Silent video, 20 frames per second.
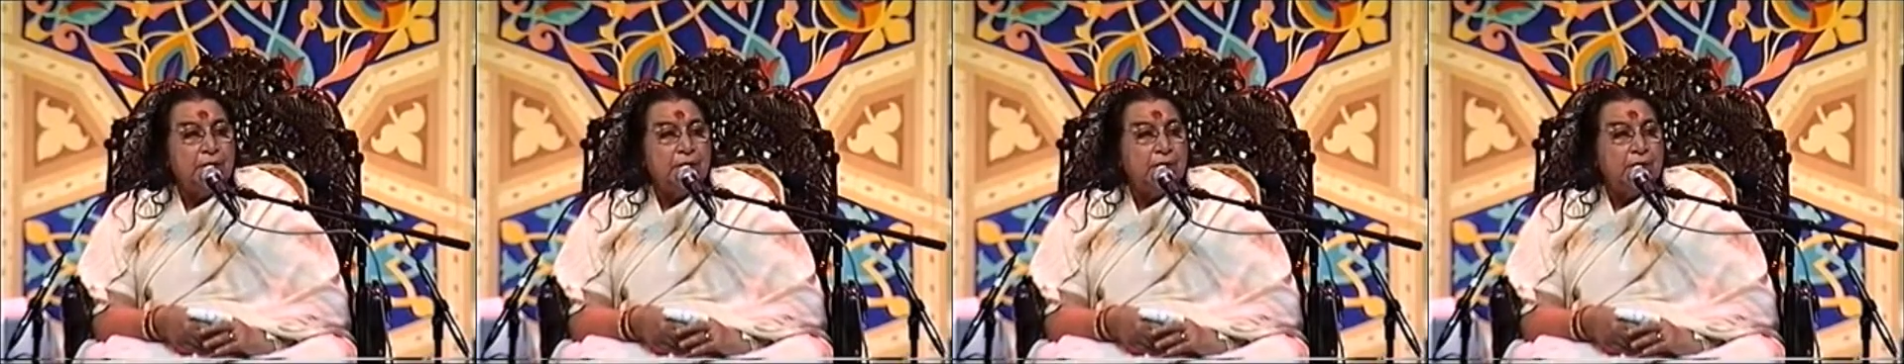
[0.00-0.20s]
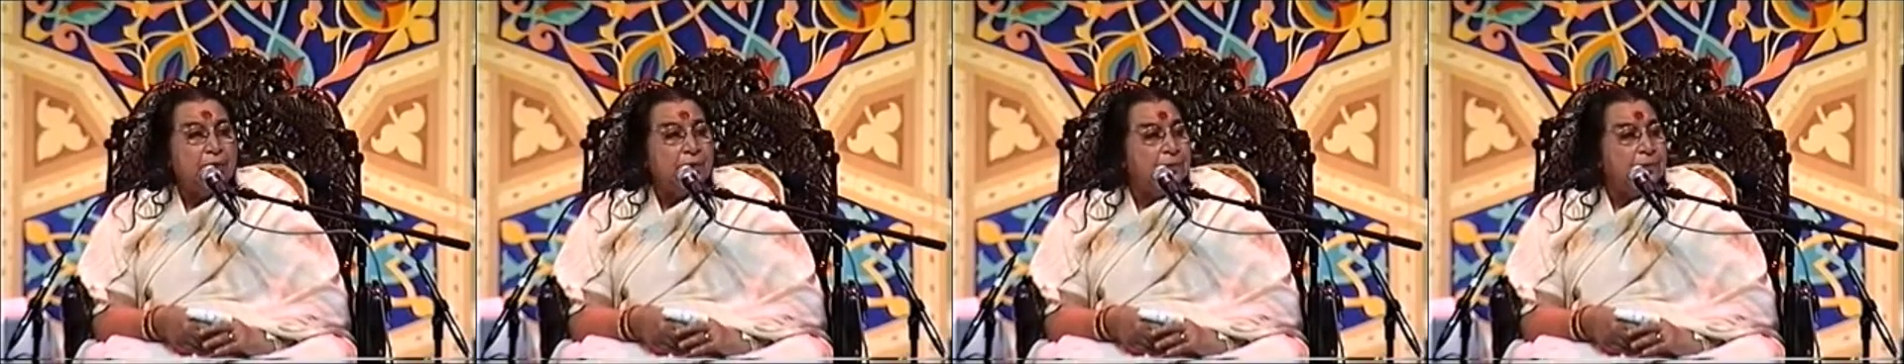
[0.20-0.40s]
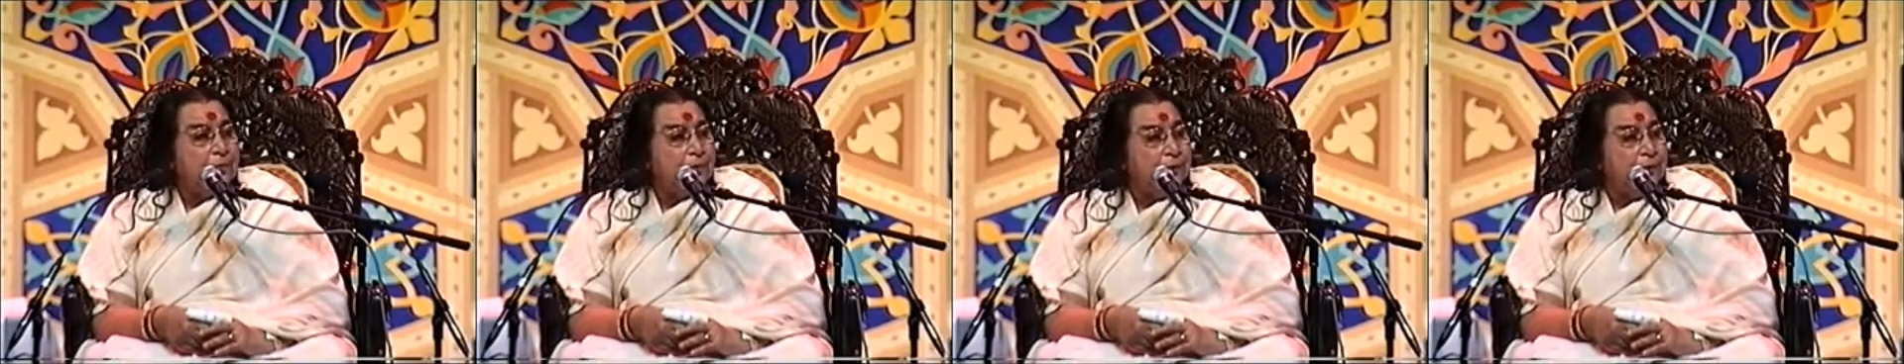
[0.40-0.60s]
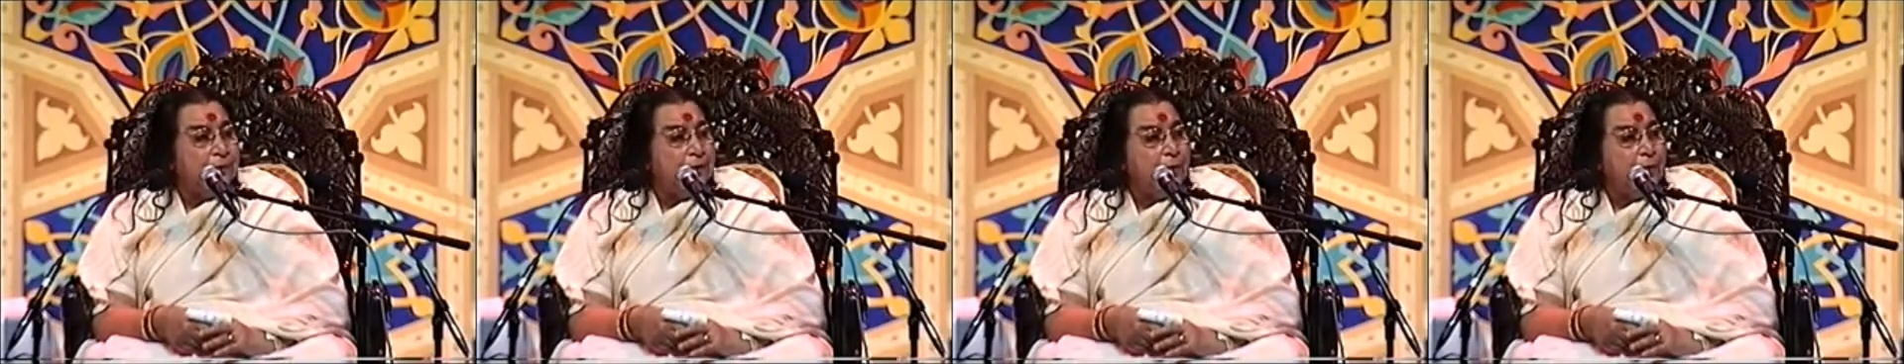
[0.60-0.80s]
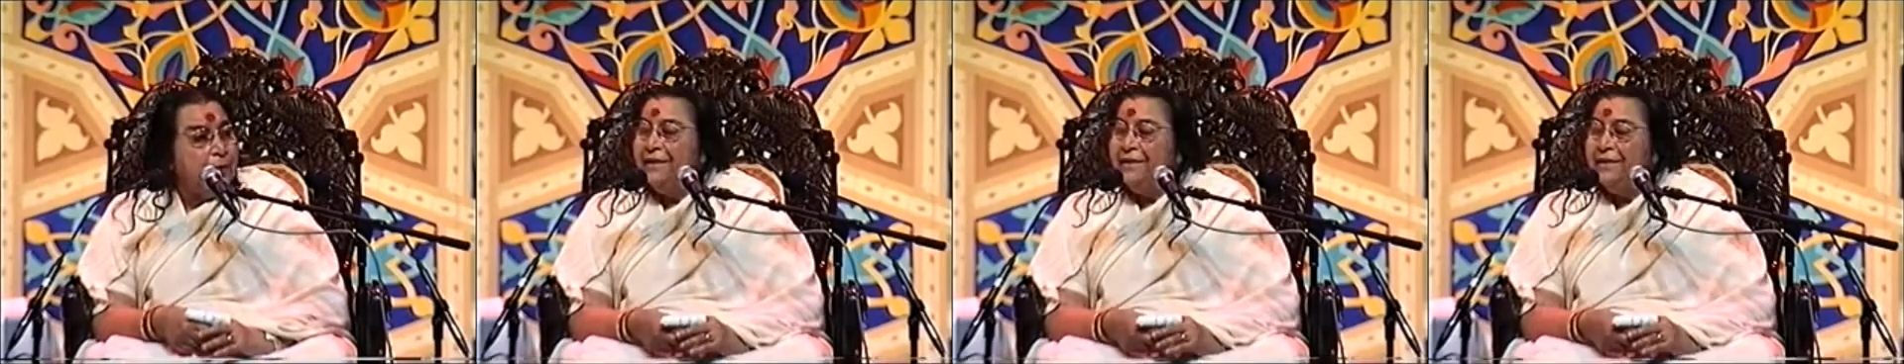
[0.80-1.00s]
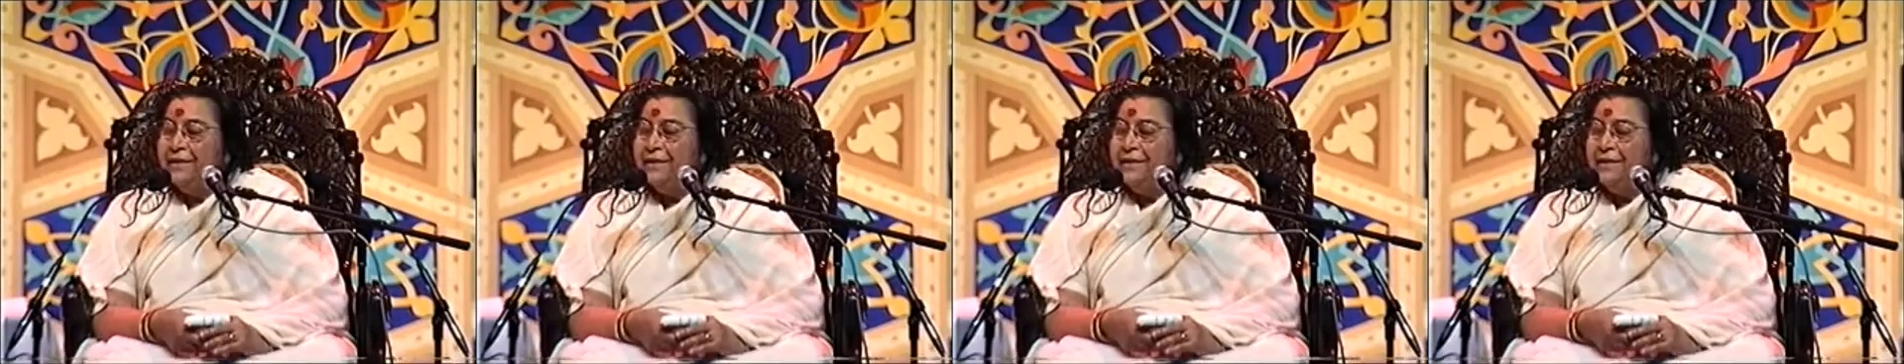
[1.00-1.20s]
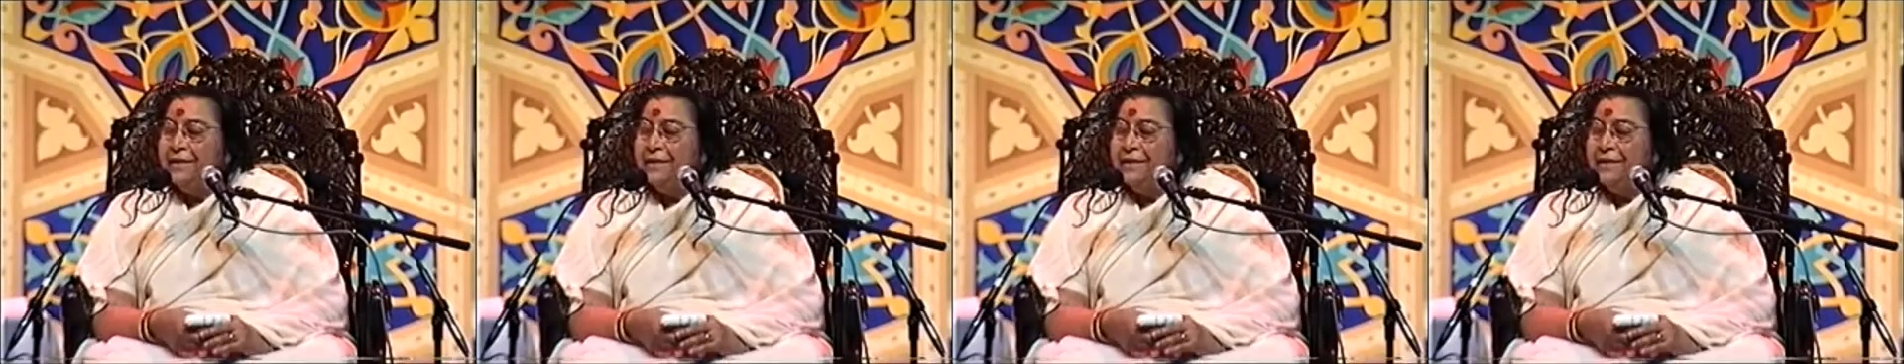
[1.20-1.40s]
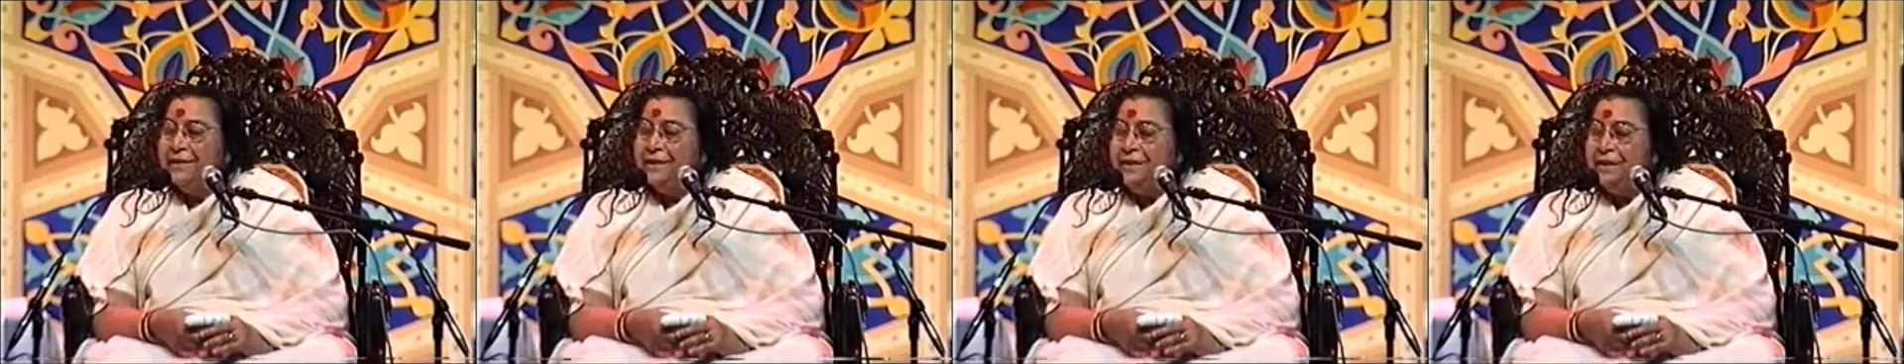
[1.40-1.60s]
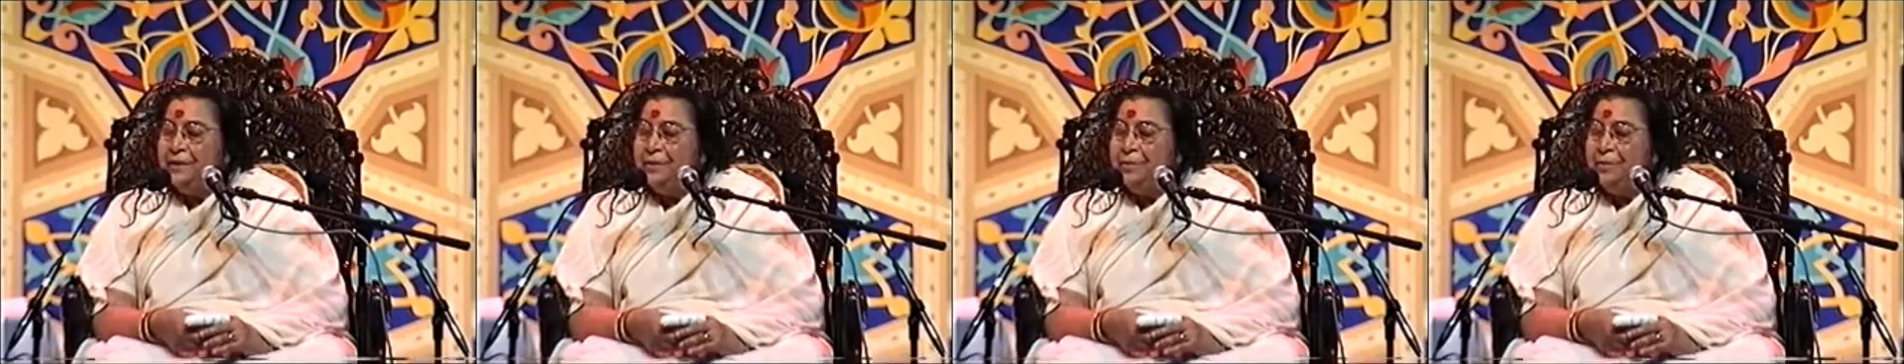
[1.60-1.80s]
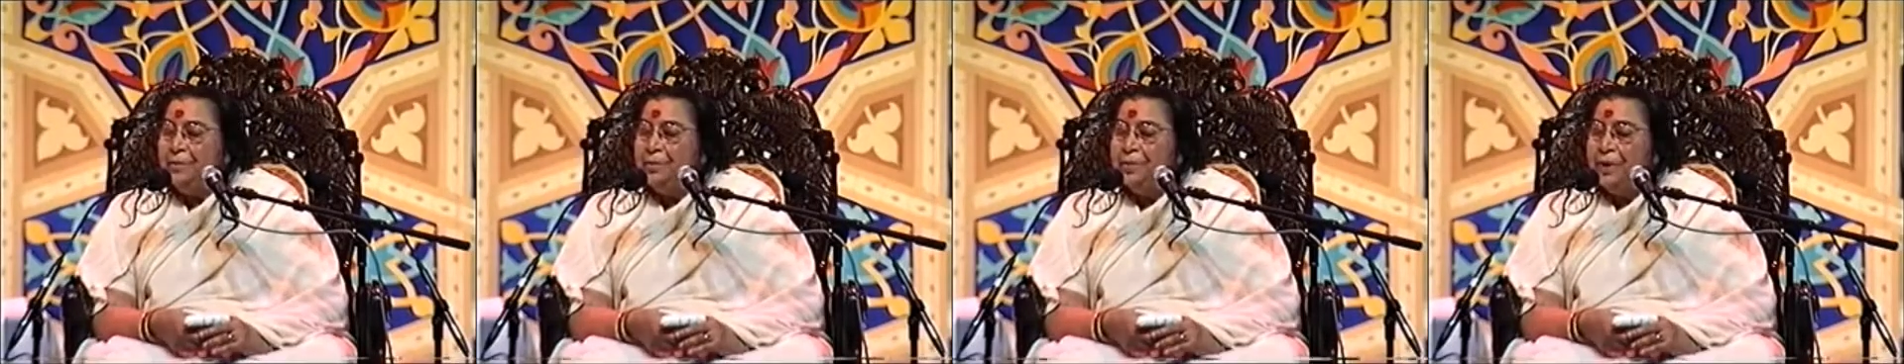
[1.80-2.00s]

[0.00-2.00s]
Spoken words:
It's working deep